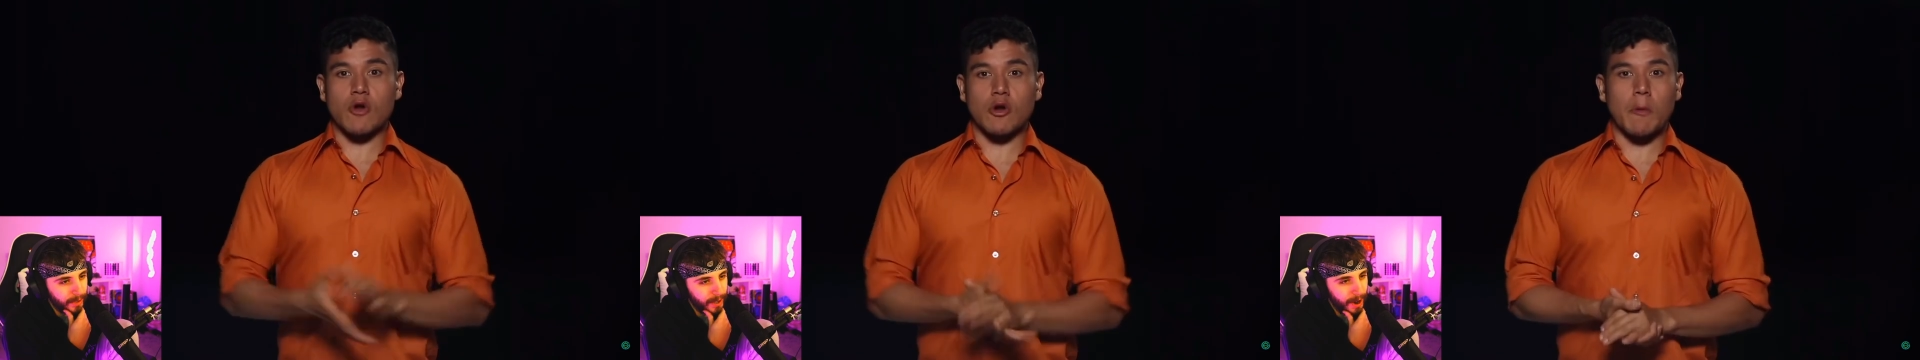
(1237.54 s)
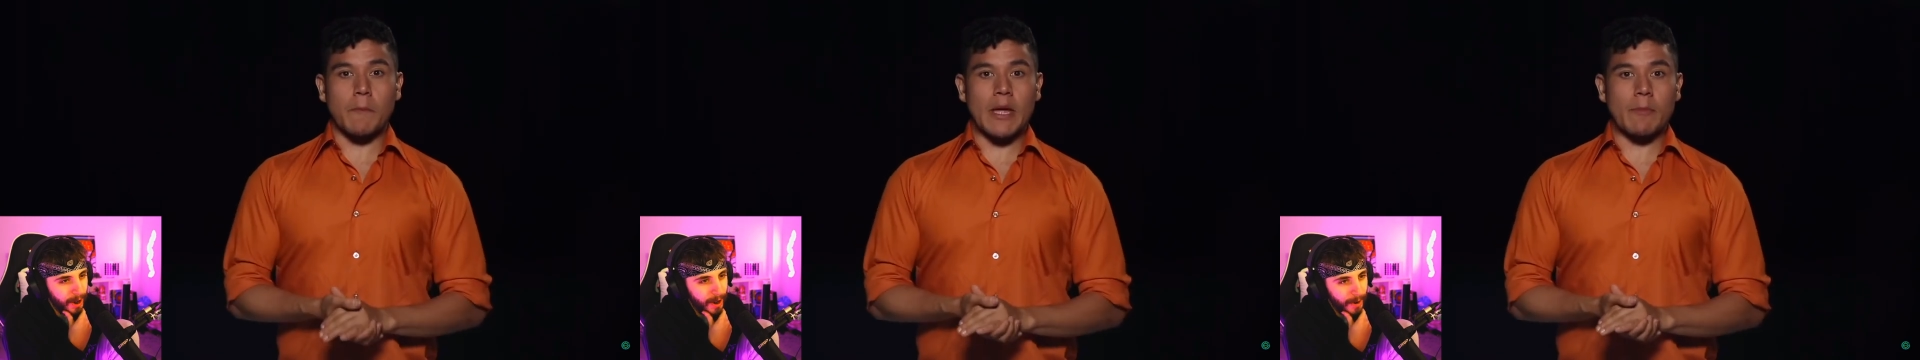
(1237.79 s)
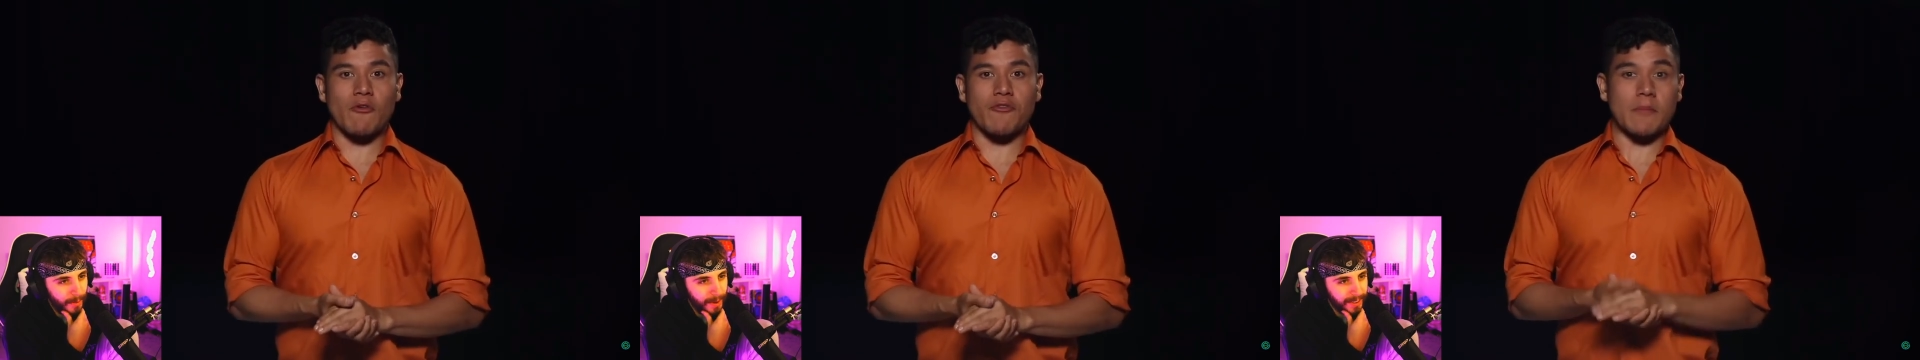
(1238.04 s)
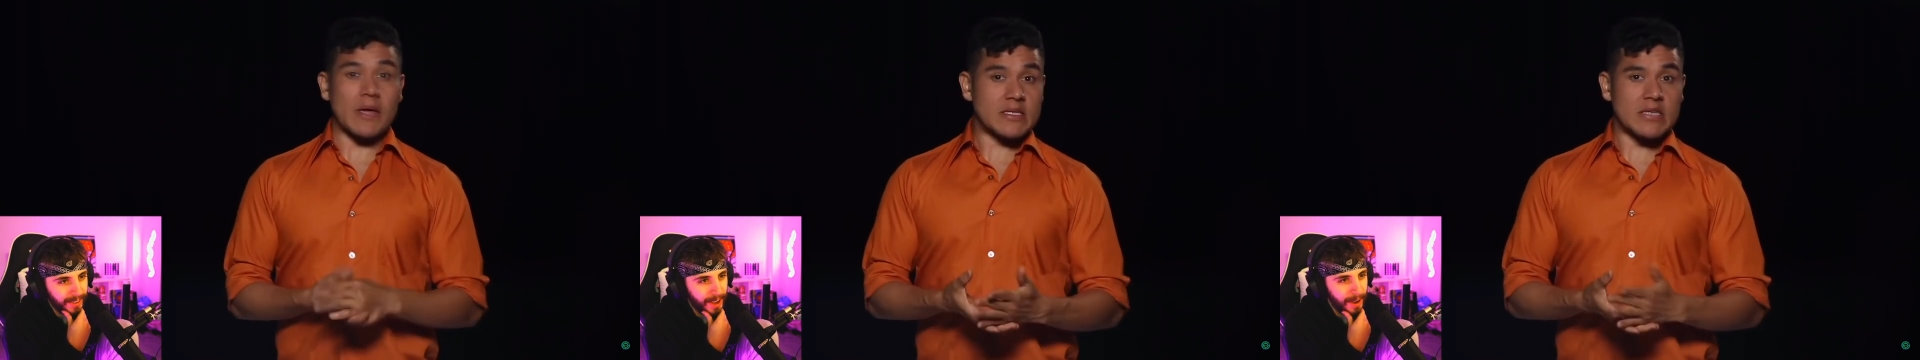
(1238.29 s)
Speaker 1: south. Whoa, yo,
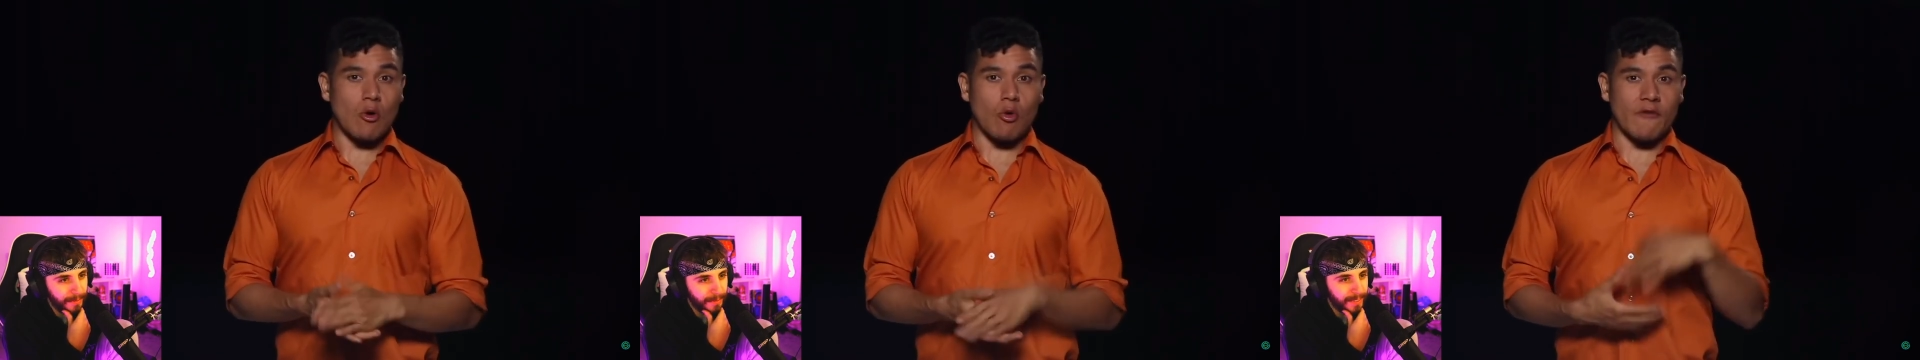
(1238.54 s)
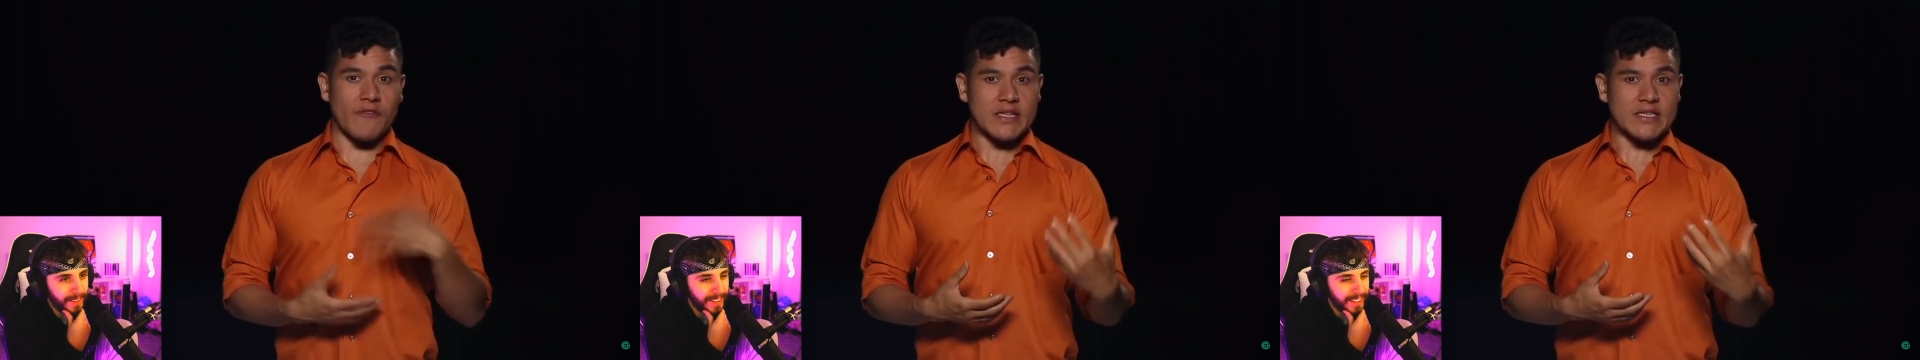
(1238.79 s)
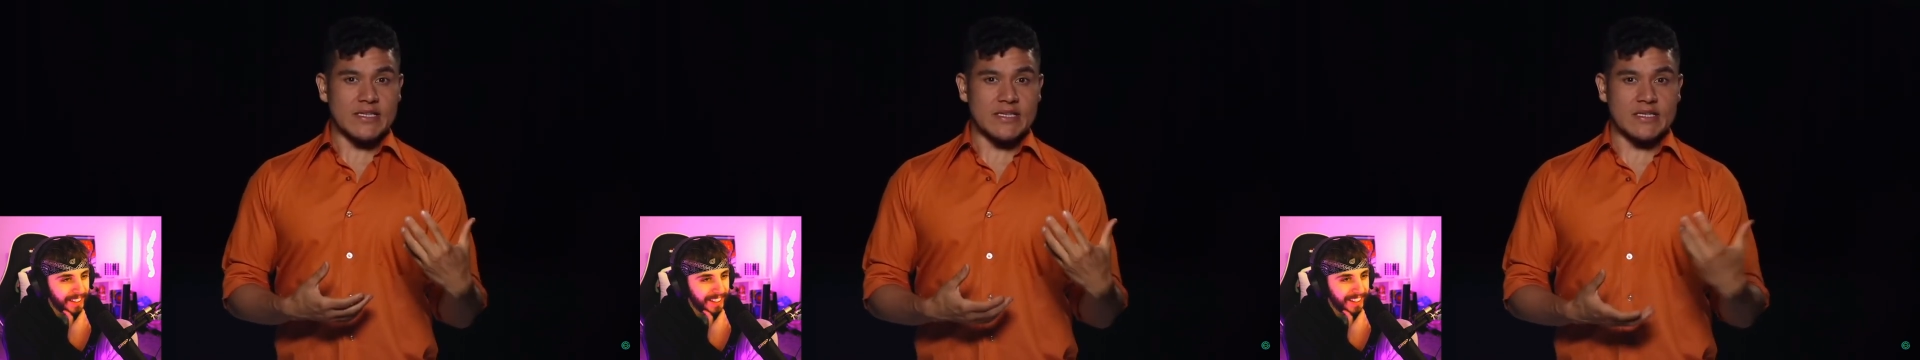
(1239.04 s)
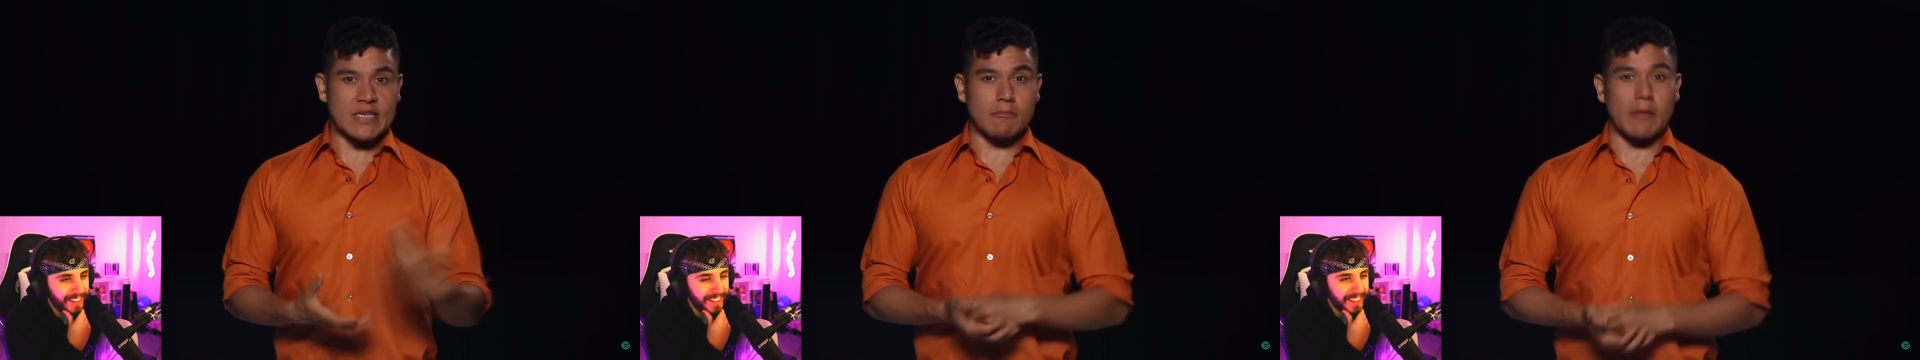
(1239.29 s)
what the? India or of
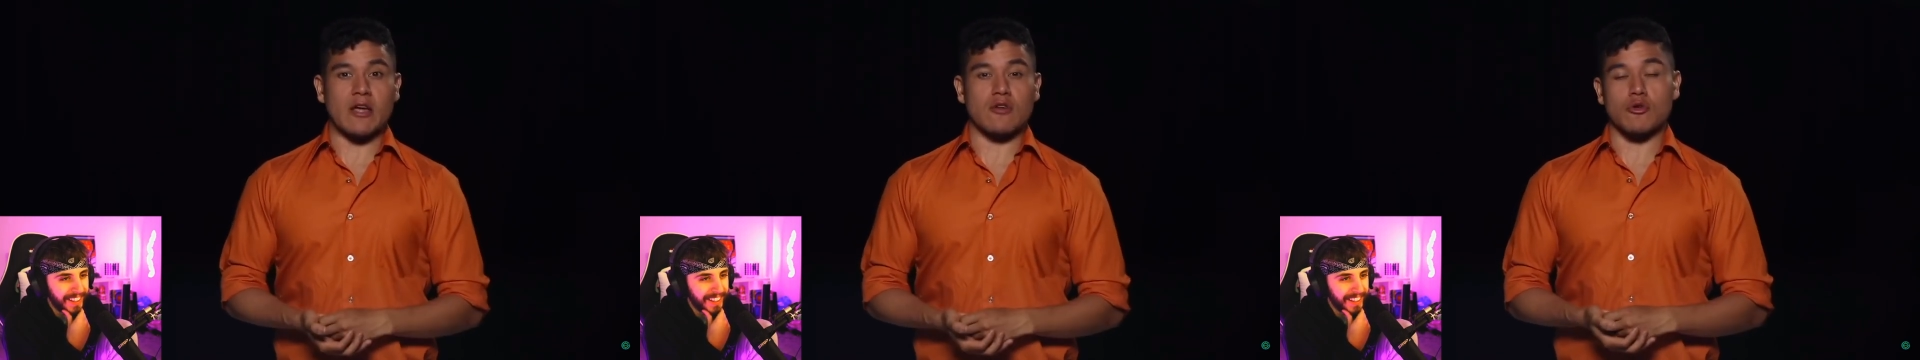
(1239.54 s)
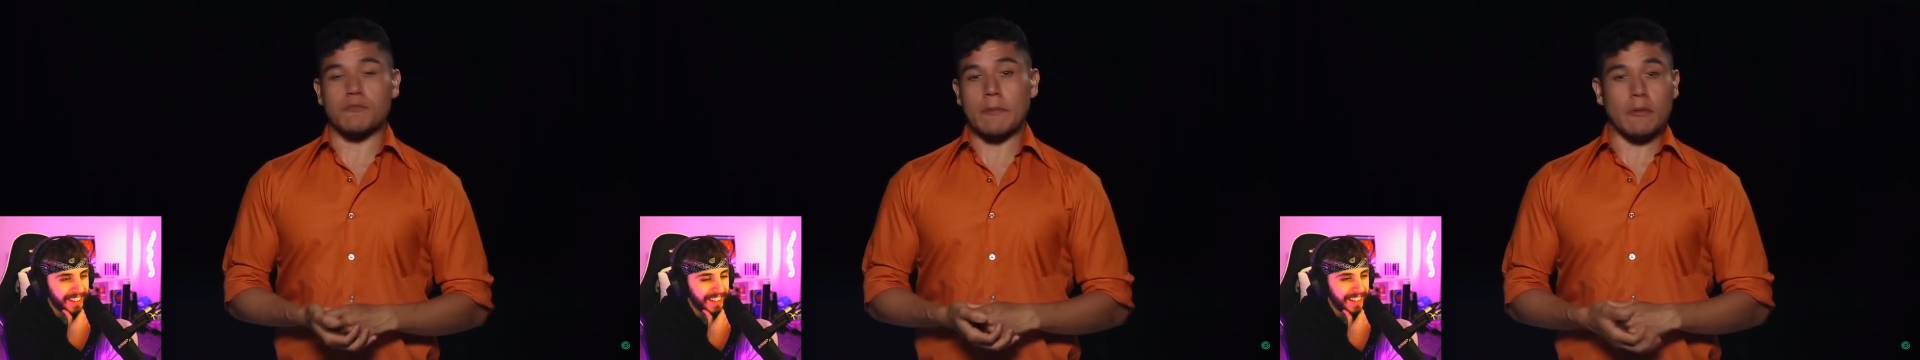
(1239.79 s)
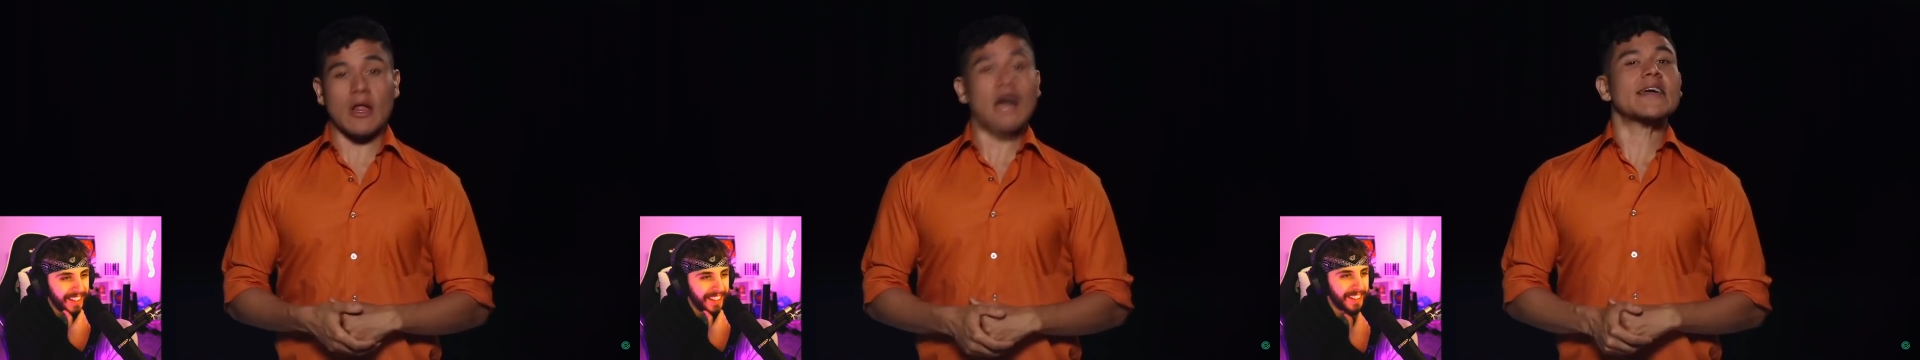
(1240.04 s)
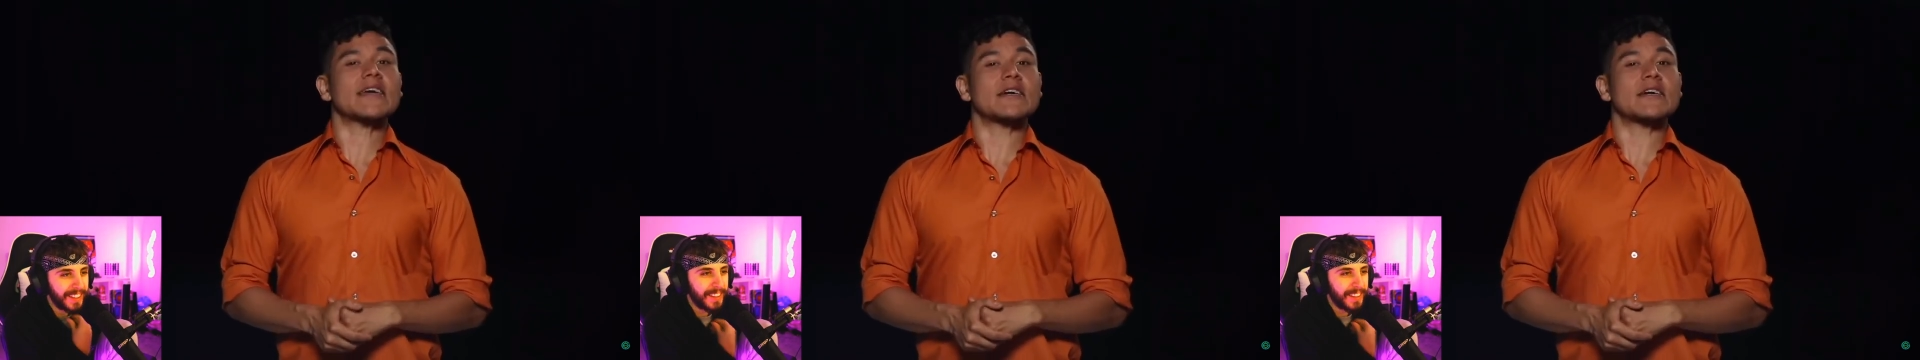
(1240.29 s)
Indian descent might include people